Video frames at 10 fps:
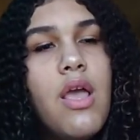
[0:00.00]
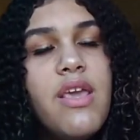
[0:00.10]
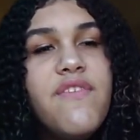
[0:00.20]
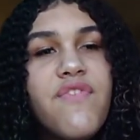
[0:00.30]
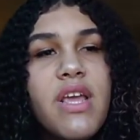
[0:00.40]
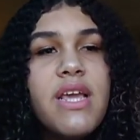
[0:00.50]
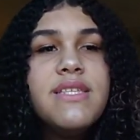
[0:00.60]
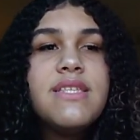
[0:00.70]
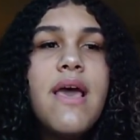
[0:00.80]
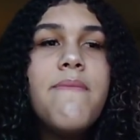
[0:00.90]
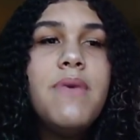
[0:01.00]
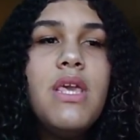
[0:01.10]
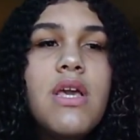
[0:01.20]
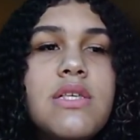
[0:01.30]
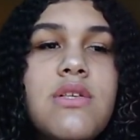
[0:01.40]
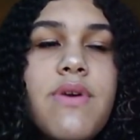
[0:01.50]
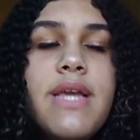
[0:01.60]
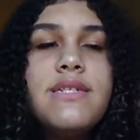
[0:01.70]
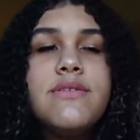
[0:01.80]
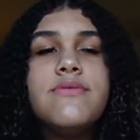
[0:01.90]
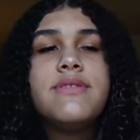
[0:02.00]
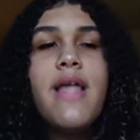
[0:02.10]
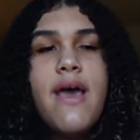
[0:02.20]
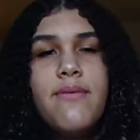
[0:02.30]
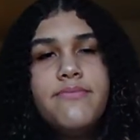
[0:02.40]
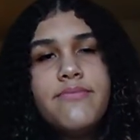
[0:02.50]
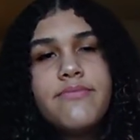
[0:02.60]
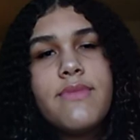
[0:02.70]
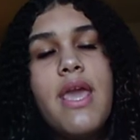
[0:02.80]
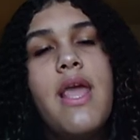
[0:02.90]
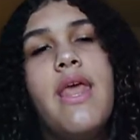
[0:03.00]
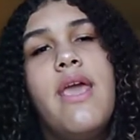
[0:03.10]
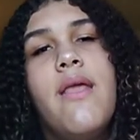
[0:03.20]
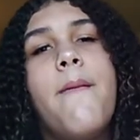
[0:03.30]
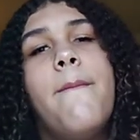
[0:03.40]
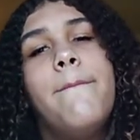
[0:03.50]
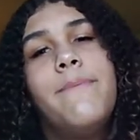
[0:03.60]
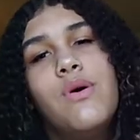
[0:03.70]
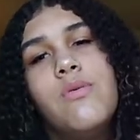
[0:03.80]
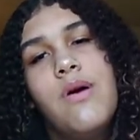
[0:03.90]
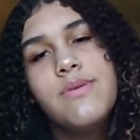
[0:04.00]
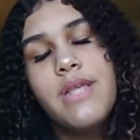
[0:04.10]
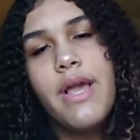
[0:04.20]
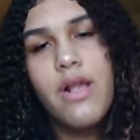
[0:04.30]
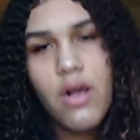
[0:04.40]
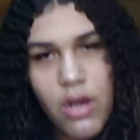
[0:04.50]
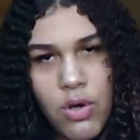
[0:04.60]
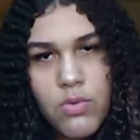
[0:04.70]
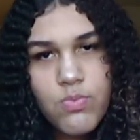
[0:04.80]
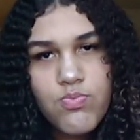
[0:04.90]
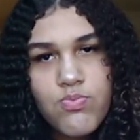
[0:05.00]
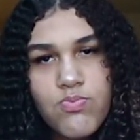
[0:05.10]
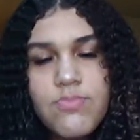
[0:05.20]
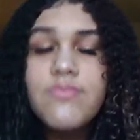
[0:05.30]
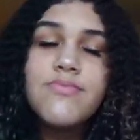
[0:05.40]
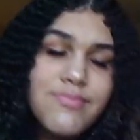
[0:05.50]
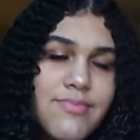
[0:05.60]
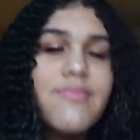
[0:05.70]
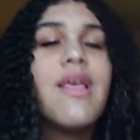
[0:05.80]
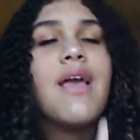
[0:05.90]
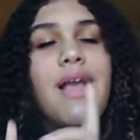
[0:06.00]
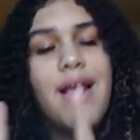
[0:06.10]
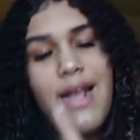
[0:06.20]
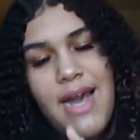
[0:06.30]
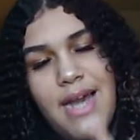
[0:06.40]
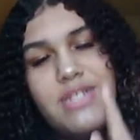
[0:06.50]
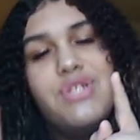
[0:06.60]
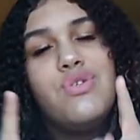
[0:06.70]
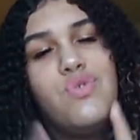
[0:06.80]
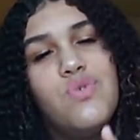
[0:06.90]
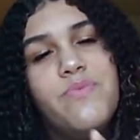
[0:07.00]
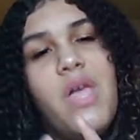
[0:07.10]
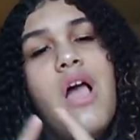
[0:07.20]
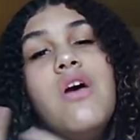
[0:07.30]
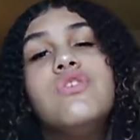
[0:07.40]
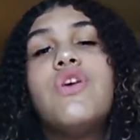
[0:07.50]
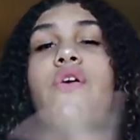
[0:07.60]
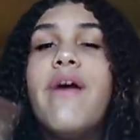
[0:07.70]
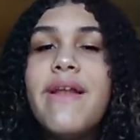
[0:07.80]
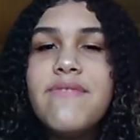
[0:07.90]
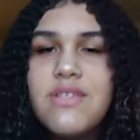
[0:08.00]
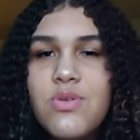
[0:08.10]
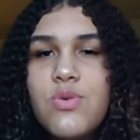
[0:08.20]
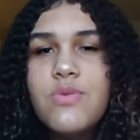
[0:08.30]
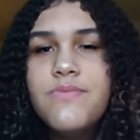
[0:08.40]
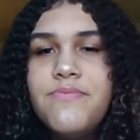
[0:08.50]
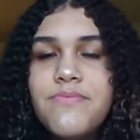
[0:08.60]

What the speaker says: freaking sent me his location on Snap. And then boom, I was like, oh, got you. So right after school,